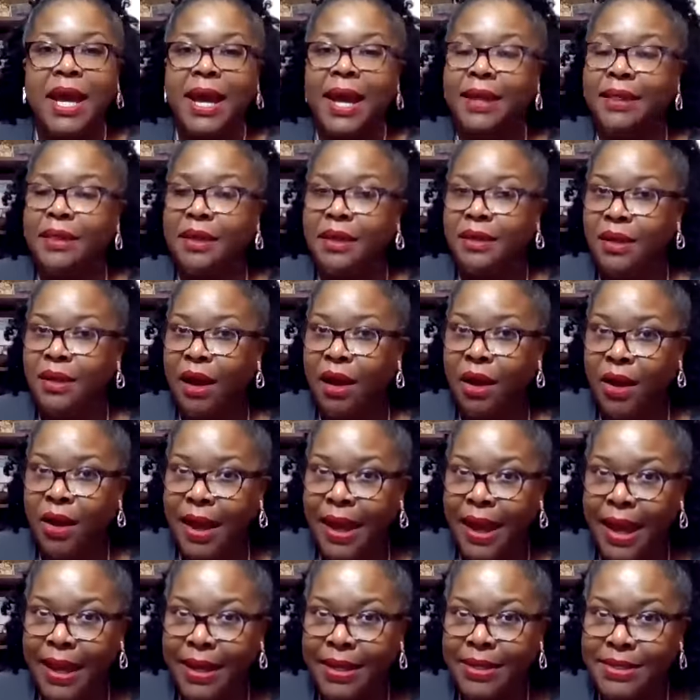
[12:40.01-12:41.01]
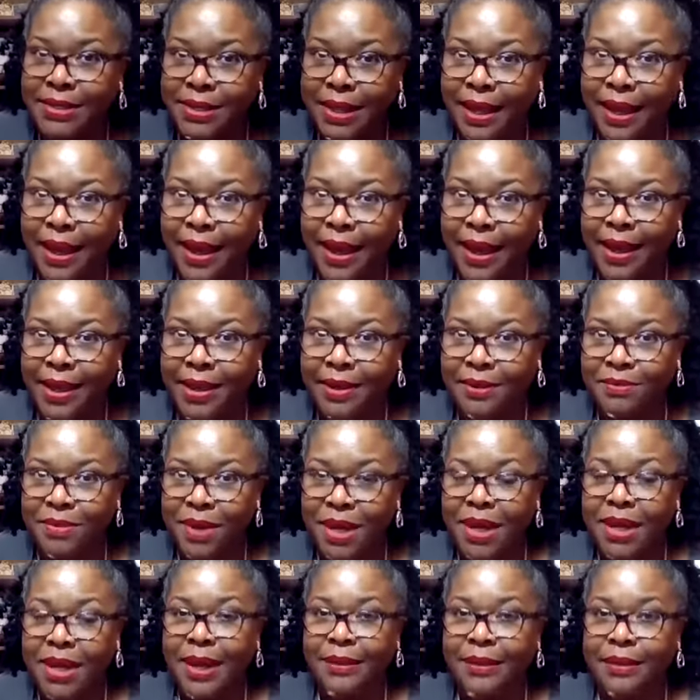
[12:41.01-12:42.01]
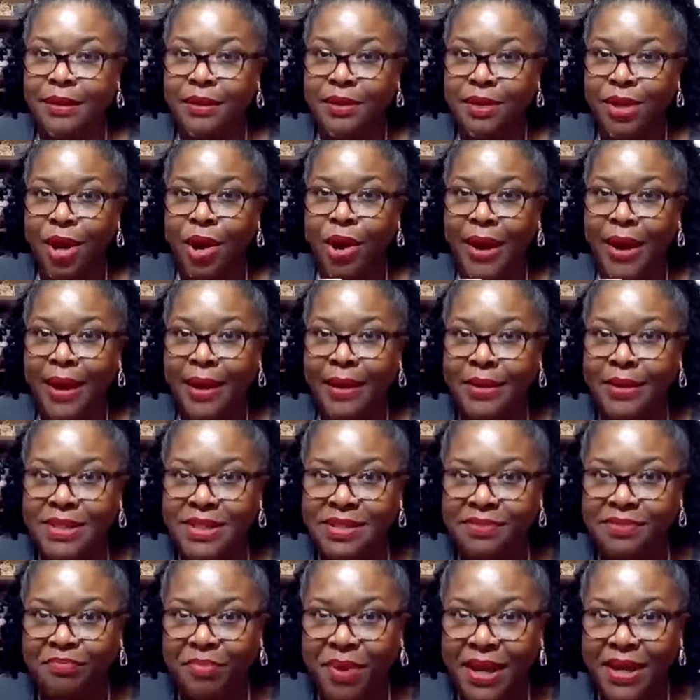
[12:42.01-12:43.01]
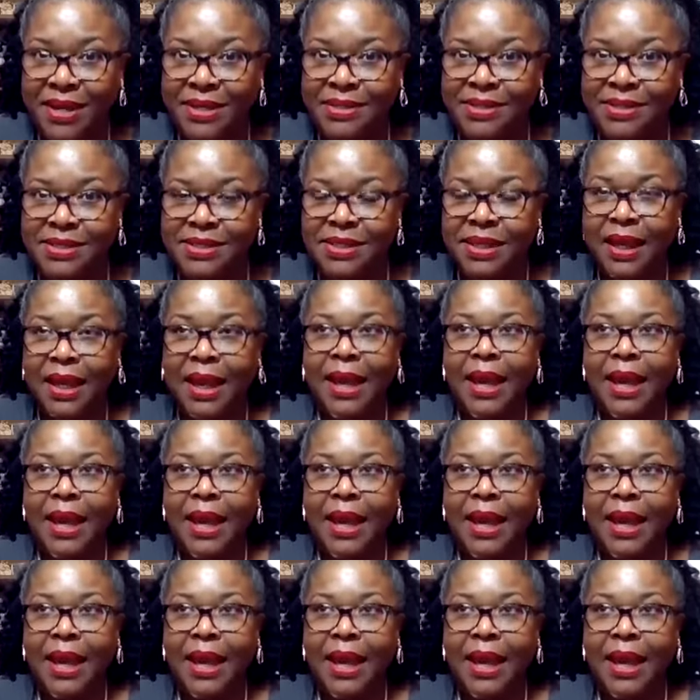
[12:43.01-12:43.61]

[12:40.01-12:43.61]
And the law had a time, and the law had a space